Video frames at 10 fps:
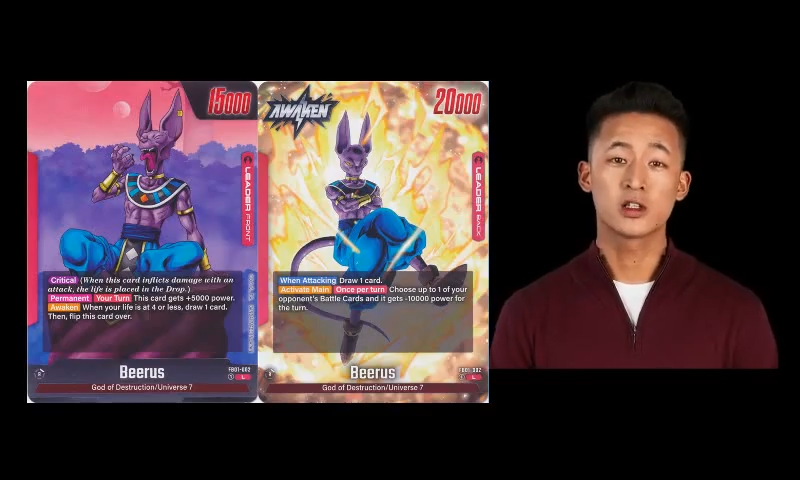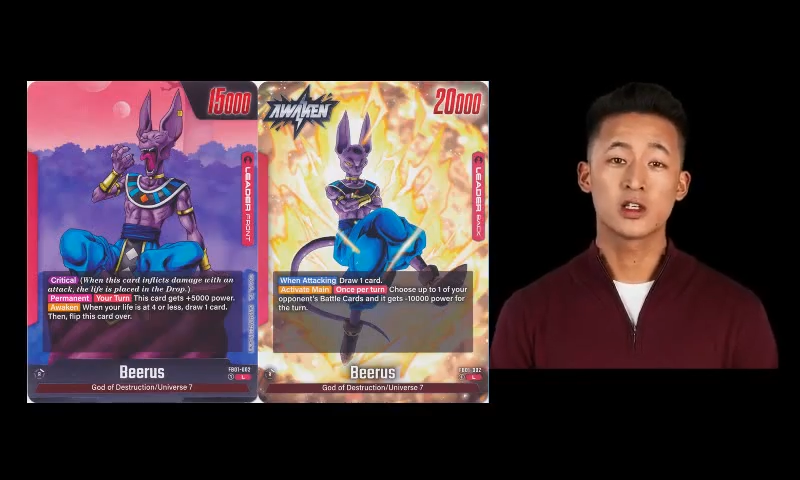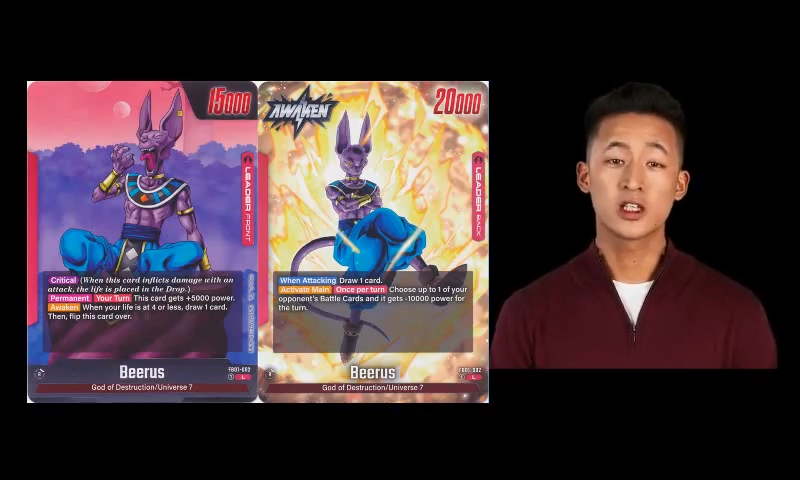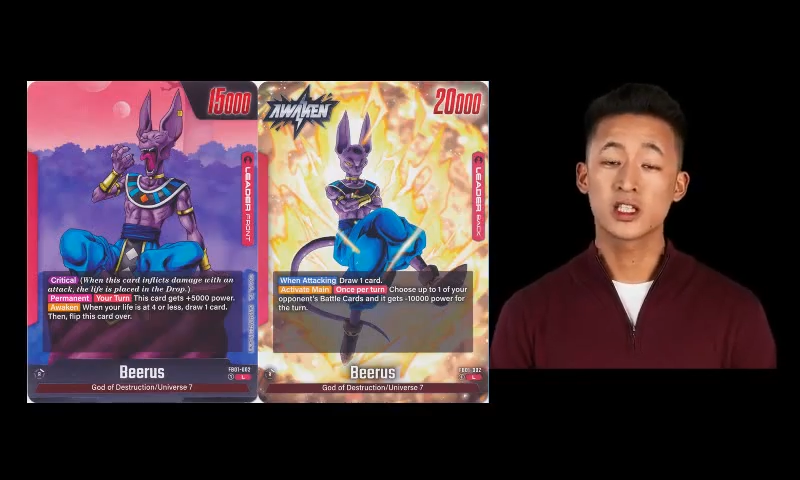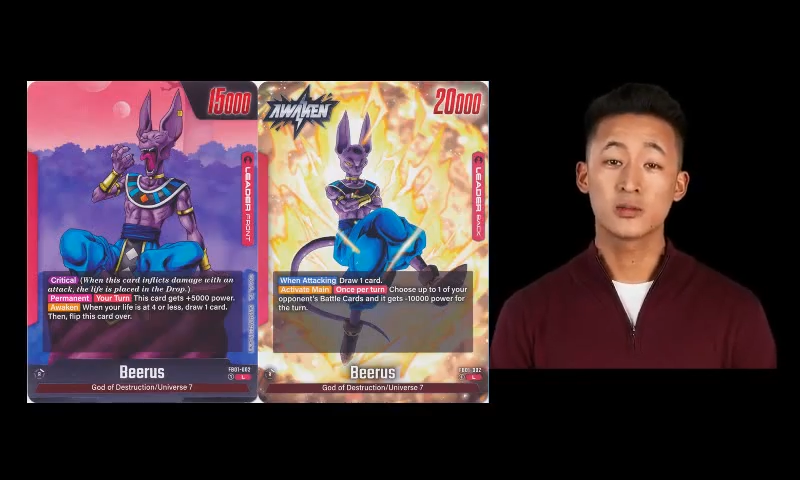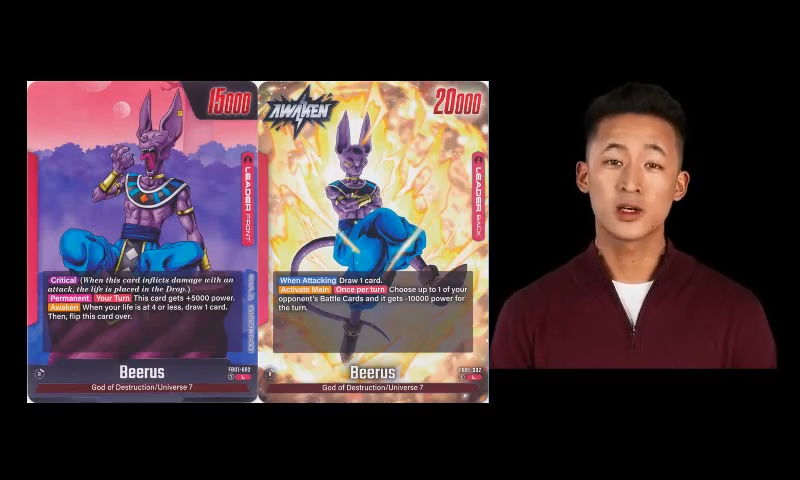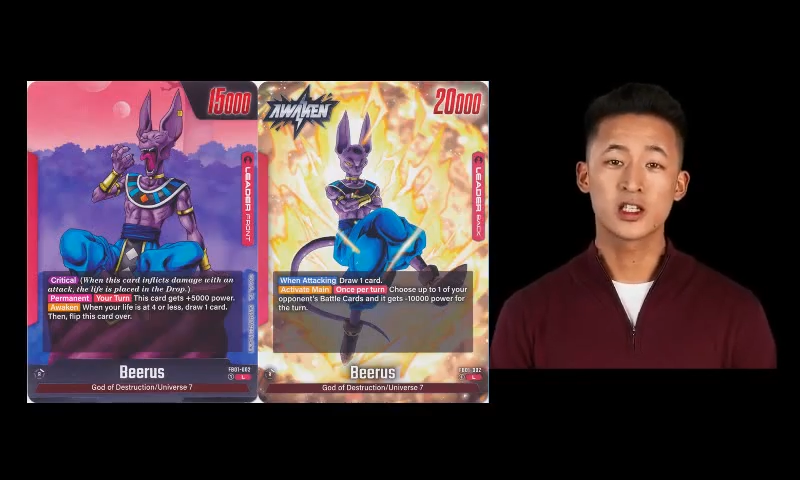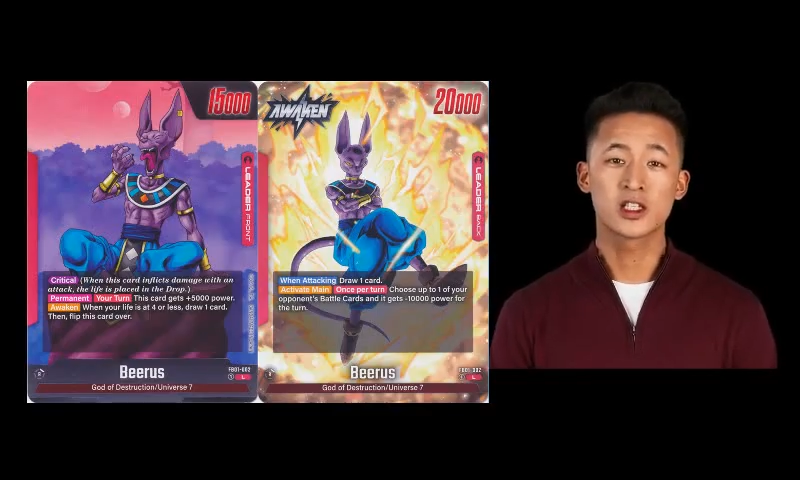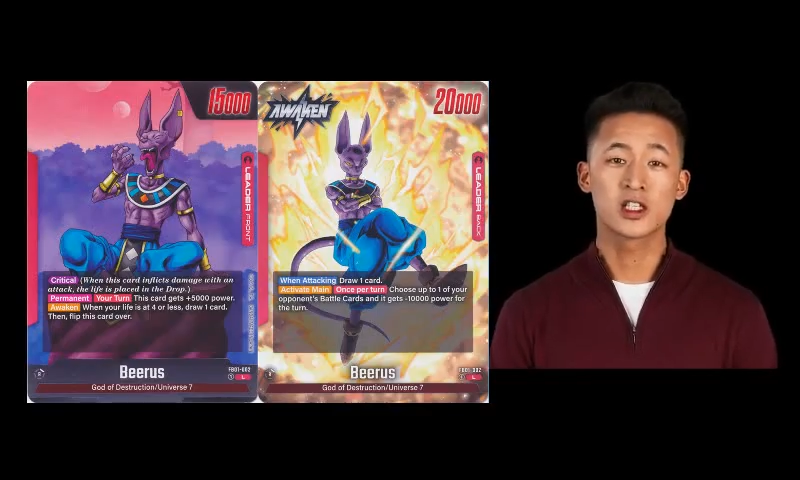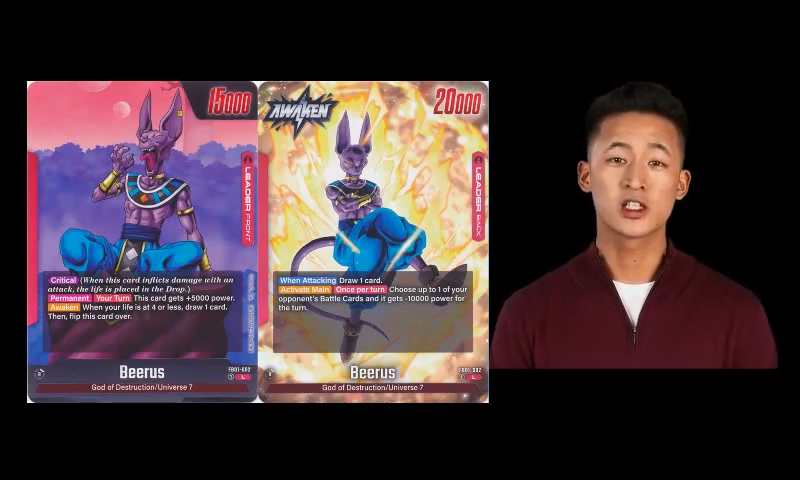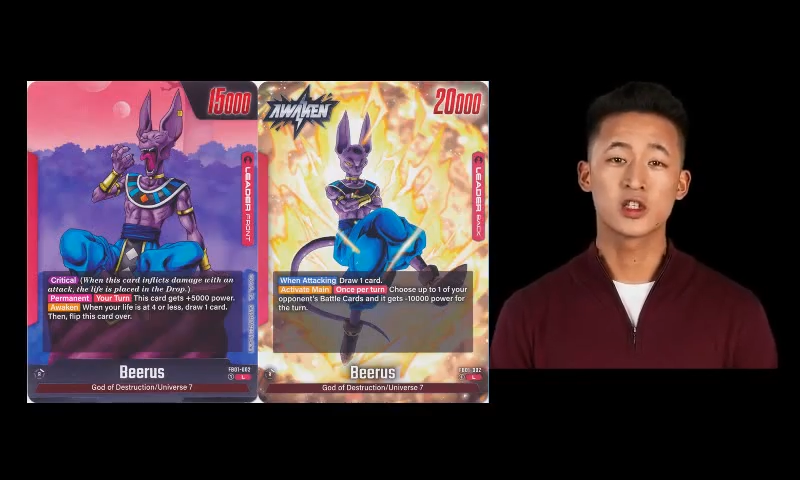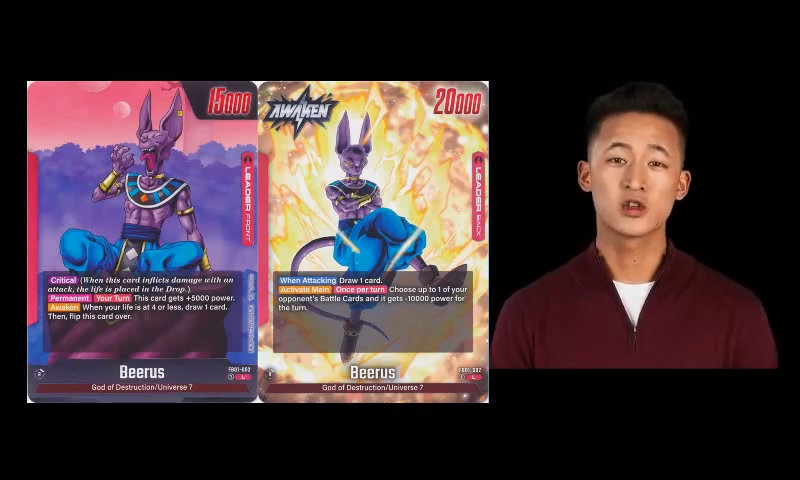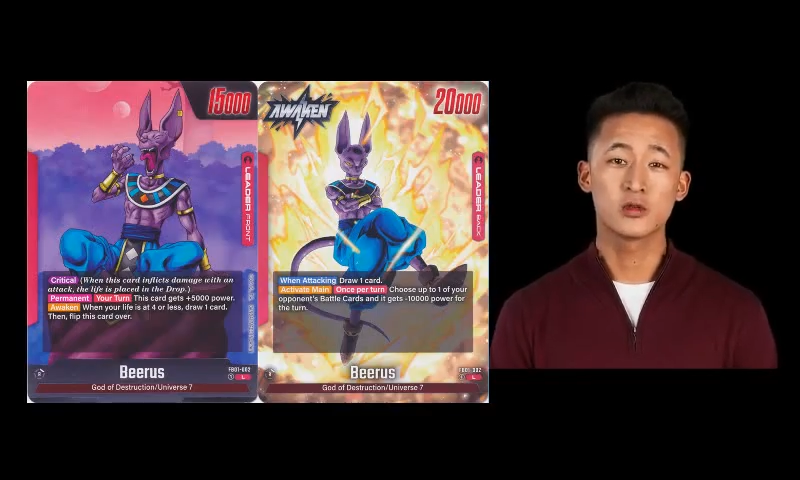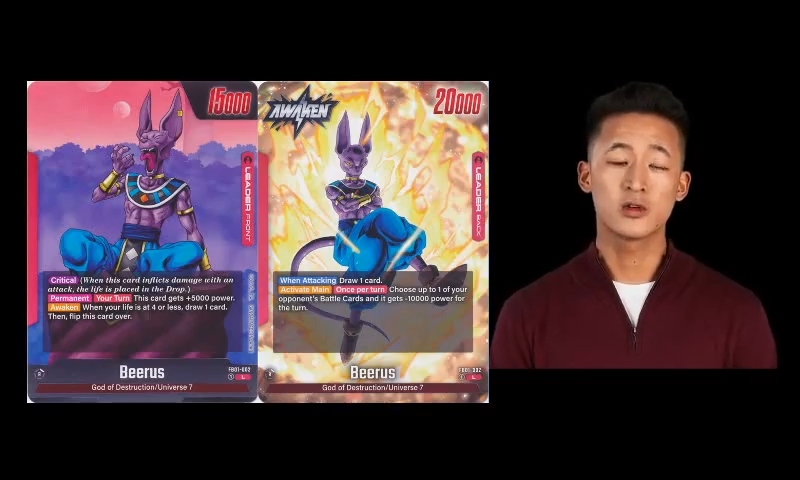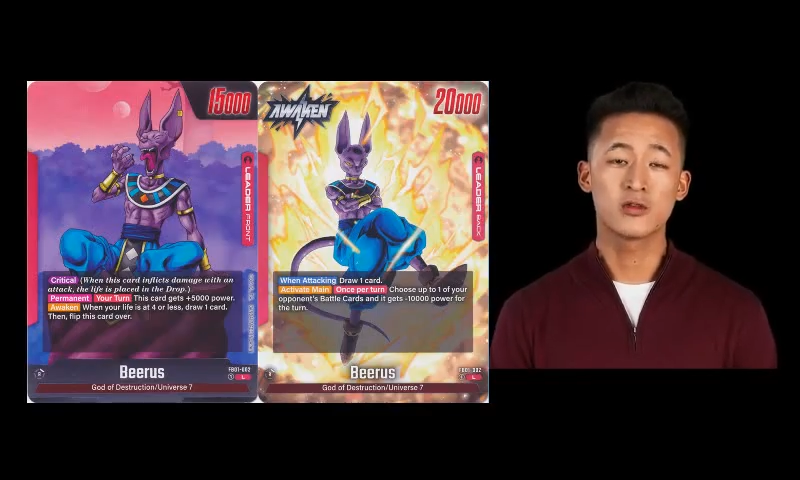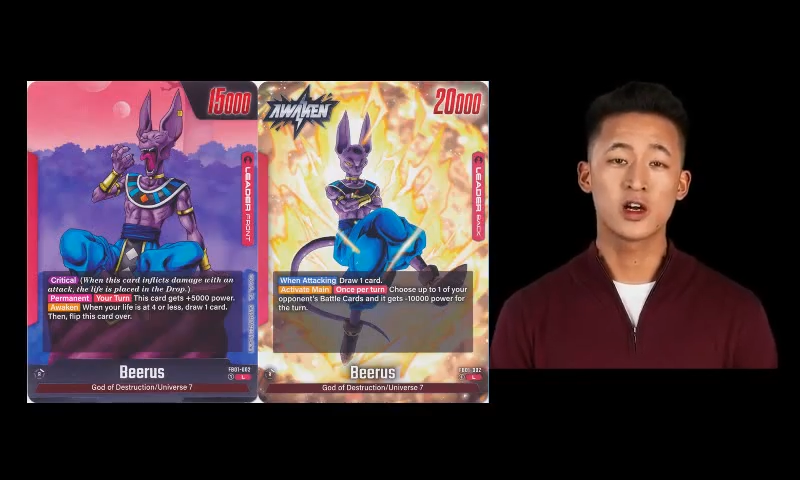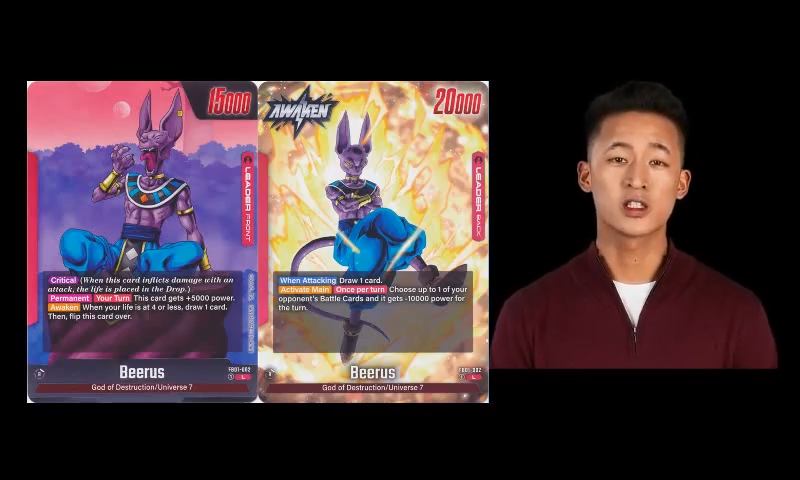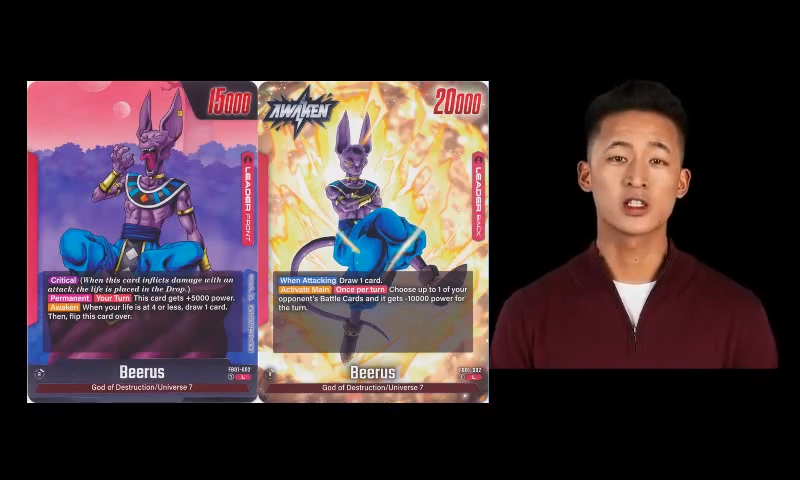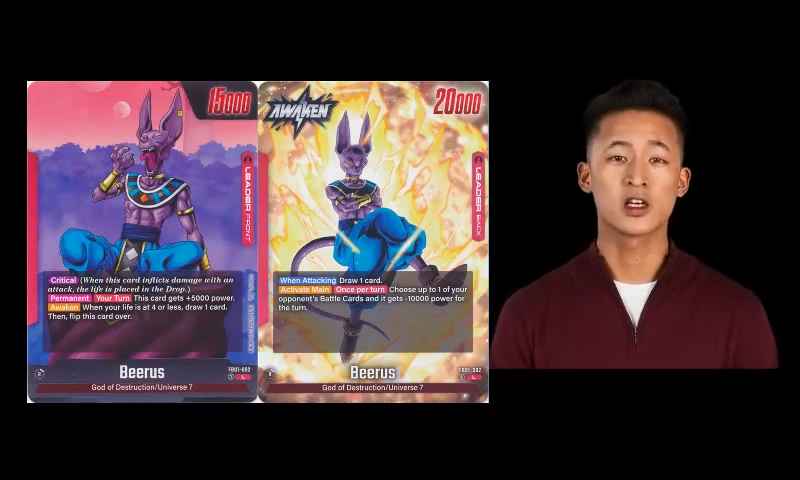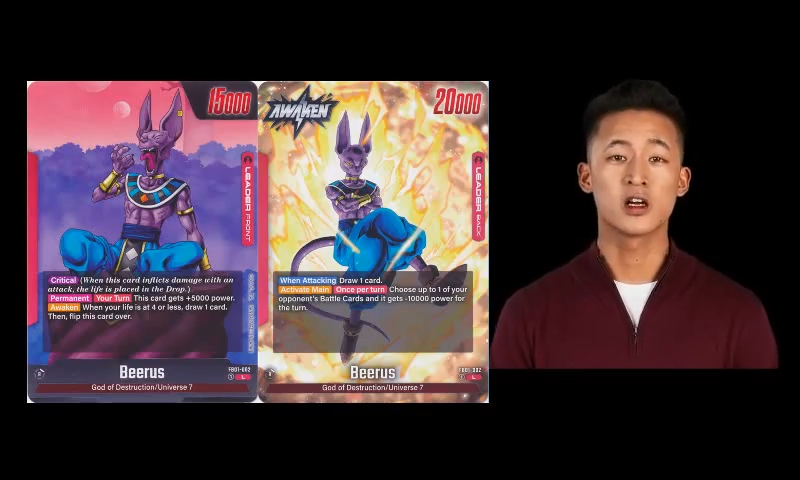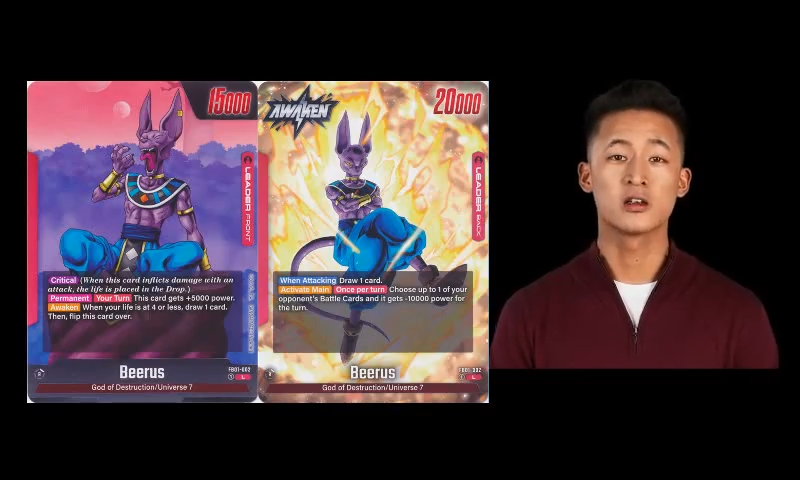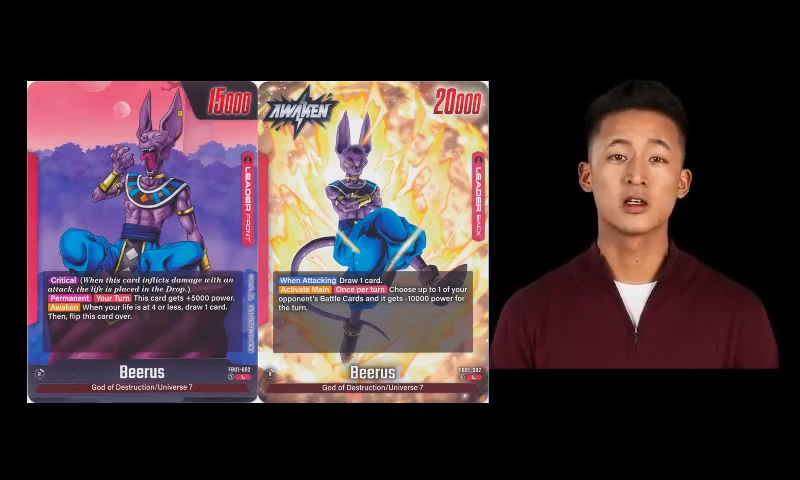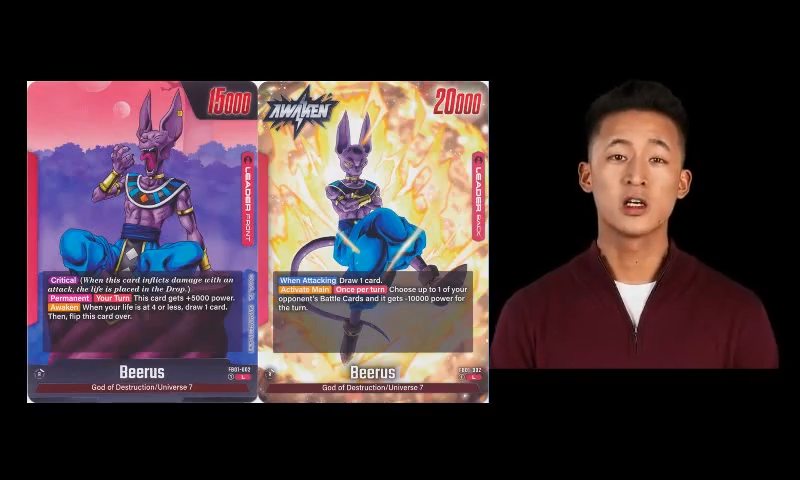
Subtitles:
This ability is super versatile.